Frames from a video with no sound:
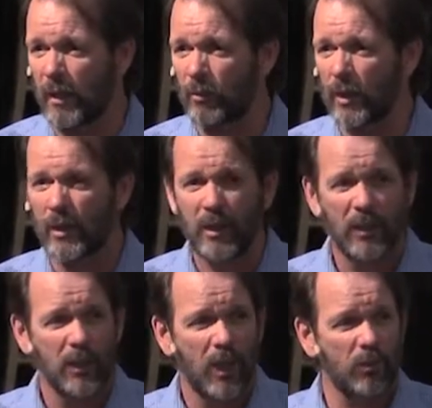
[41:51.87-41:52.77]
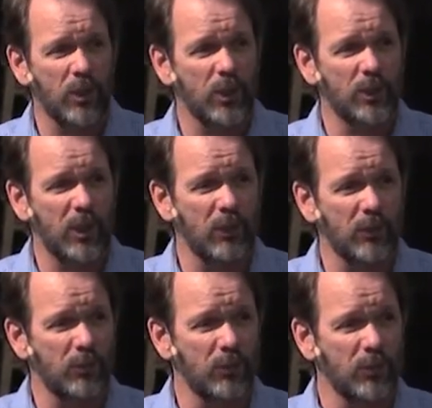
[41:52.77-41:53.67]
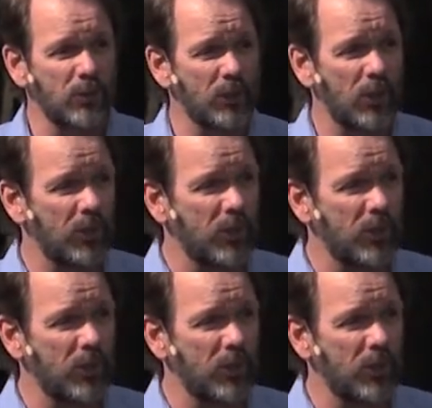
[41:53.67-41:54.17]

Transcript: I want to, I want to share, you know,